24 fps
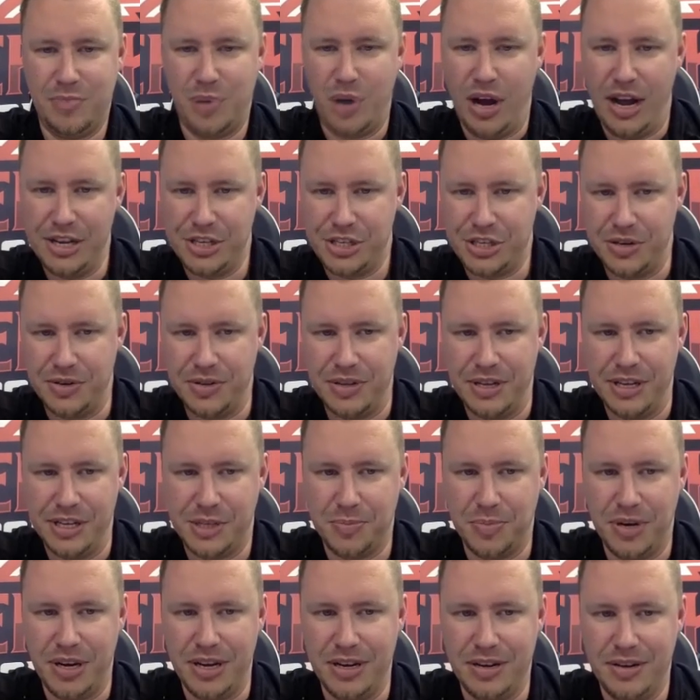posture this,
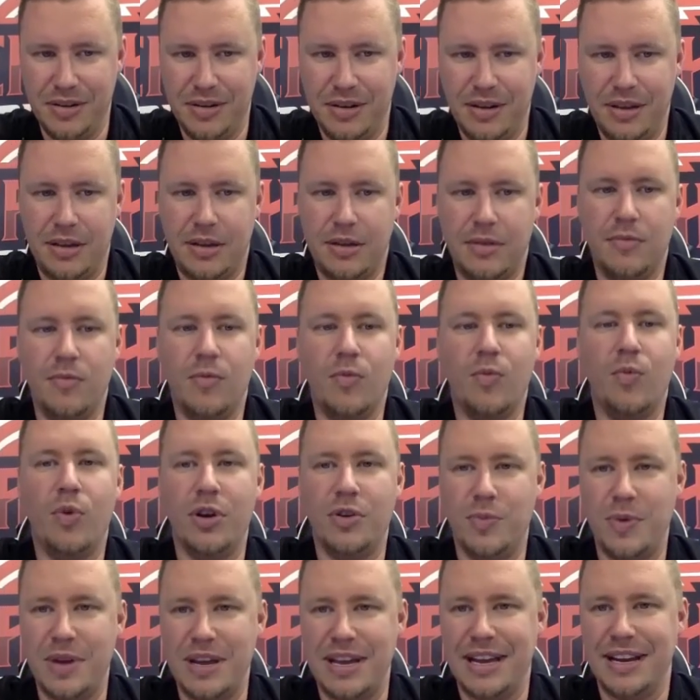but
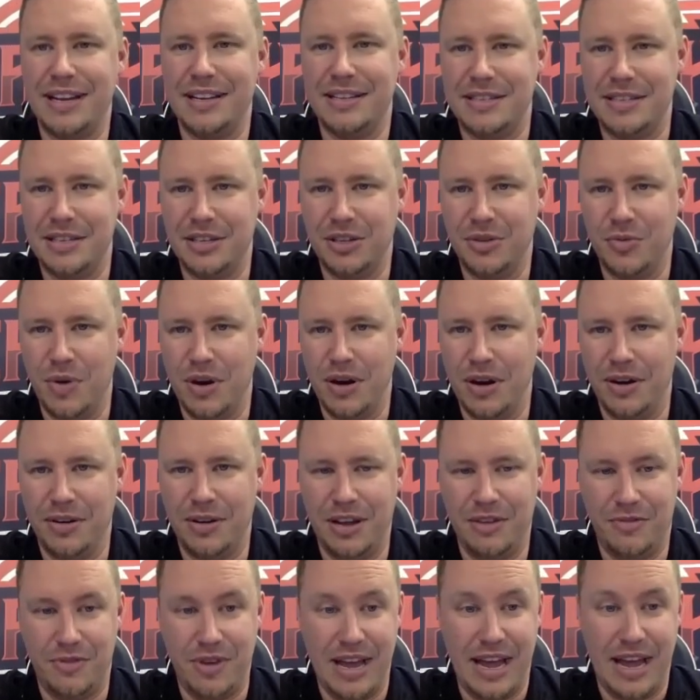would we get a deal where
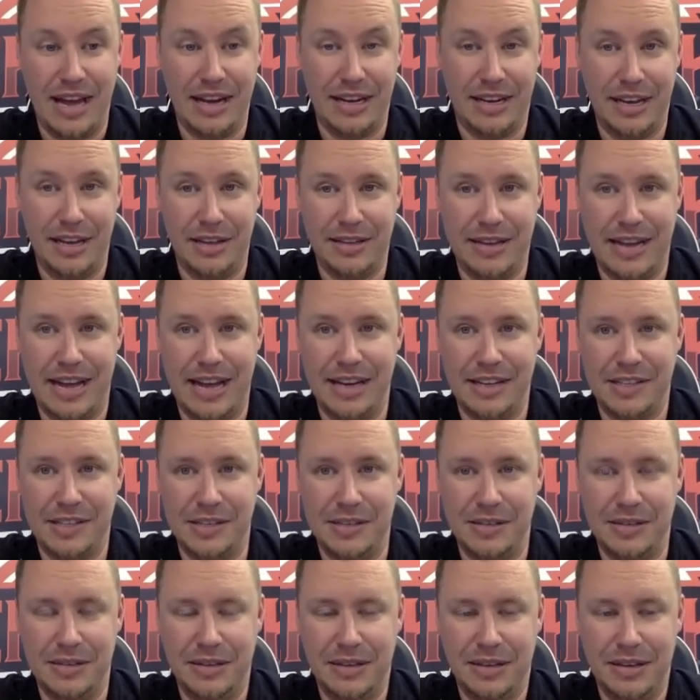if we had Kalen
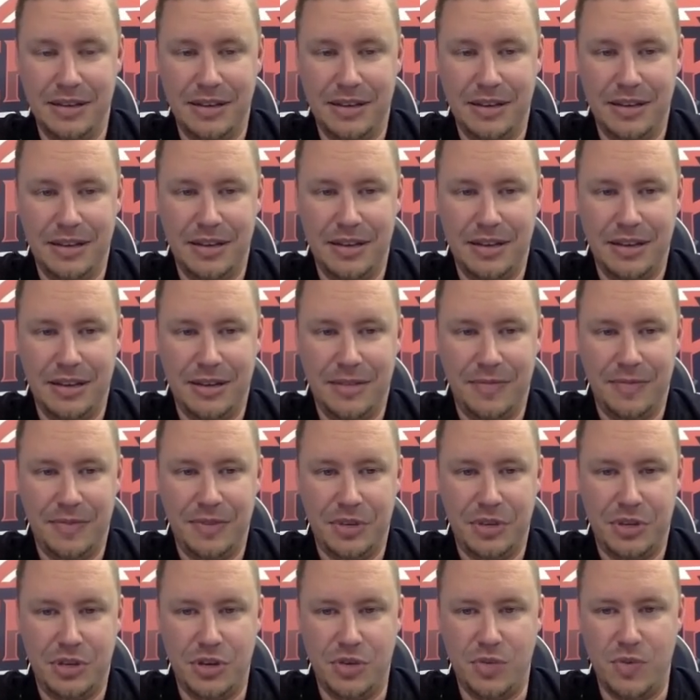Addison,
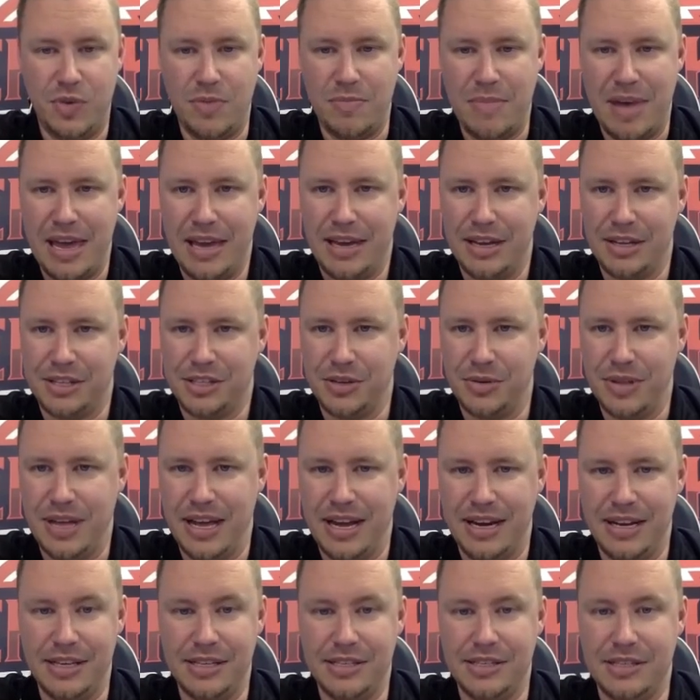could we make it so
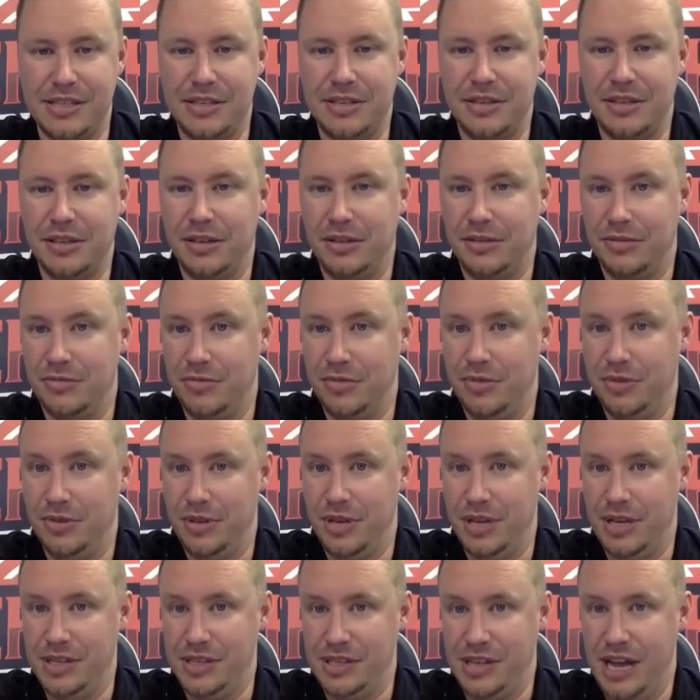that his deal
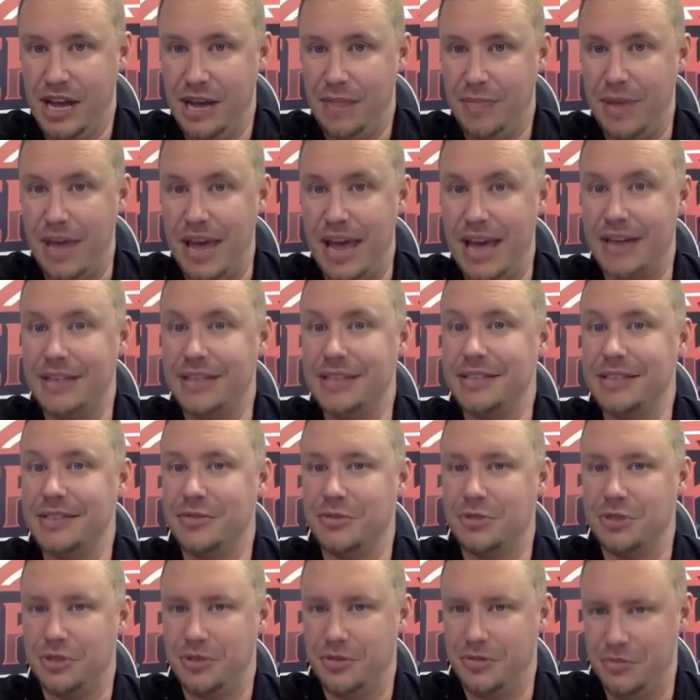is up and he's
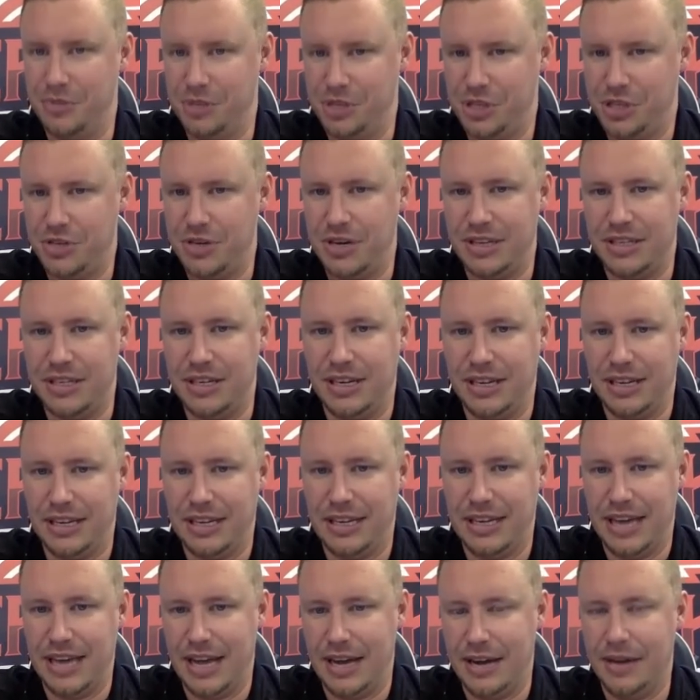restricted
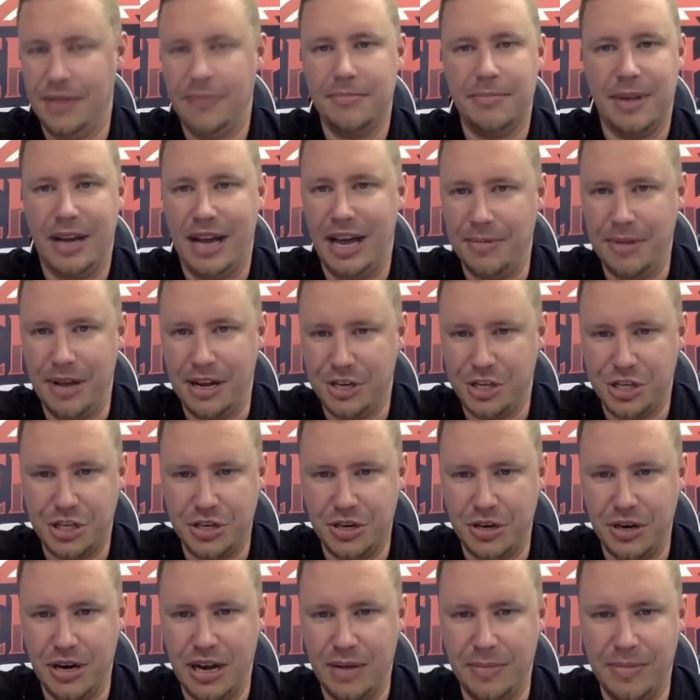again? I'm not
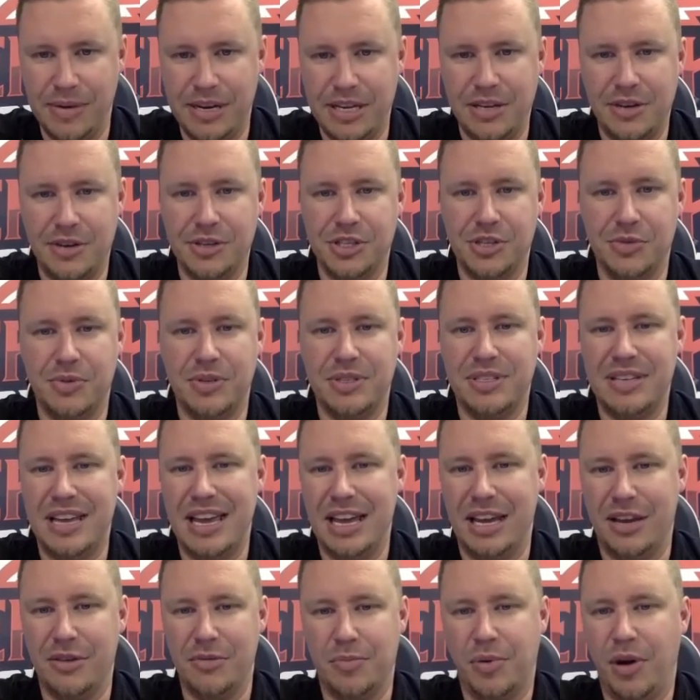sure how many years it would
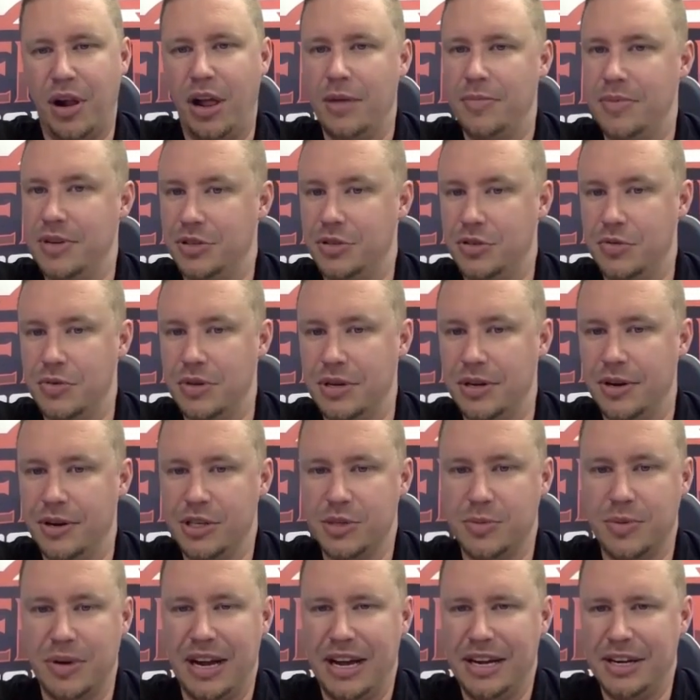take. It would probably be 2
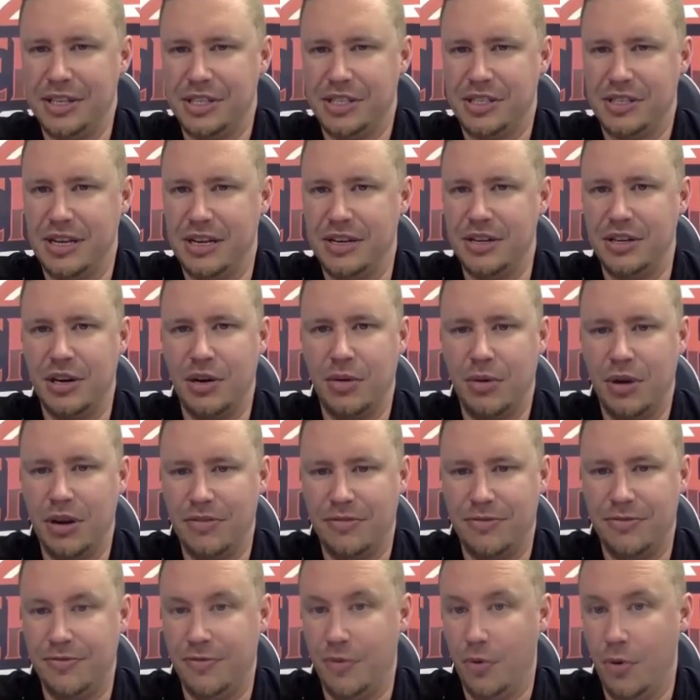years, but I just said, you know
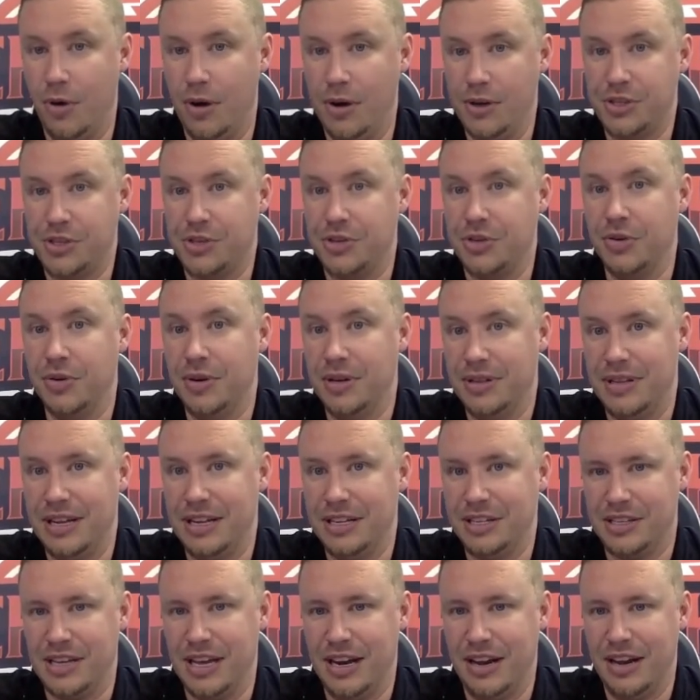what, 4, screw it.
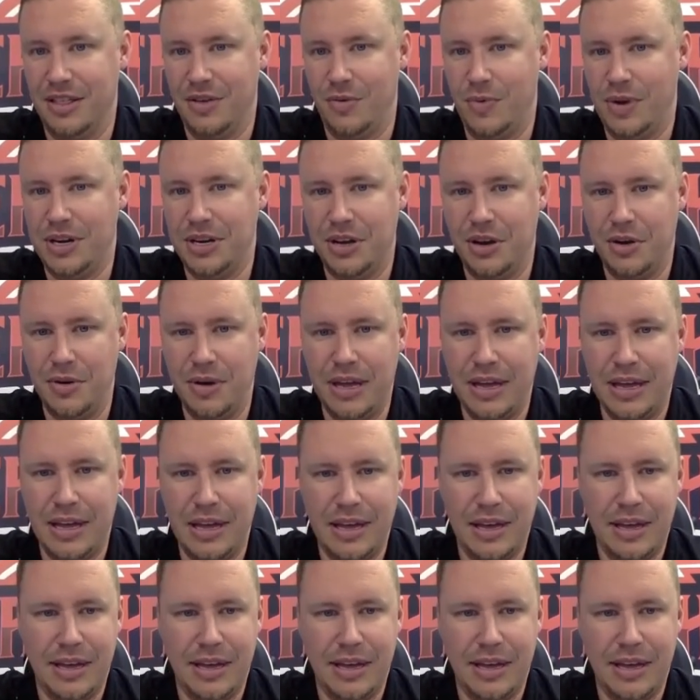That's kind of the window.